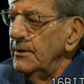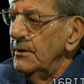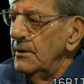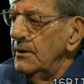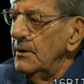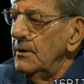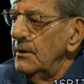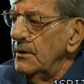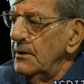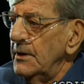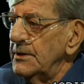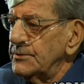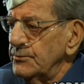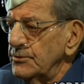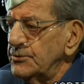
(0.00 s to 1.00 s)
That's what you're
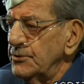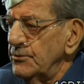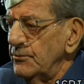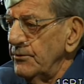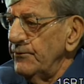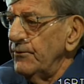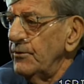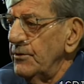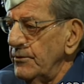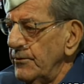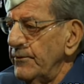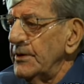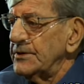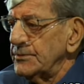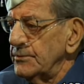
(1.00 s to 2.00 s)
referring to. That's when
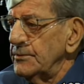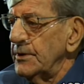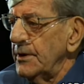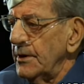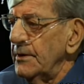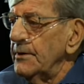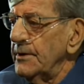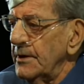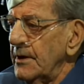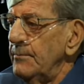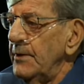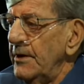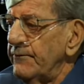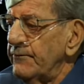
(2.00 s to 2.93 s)
they, they come after us.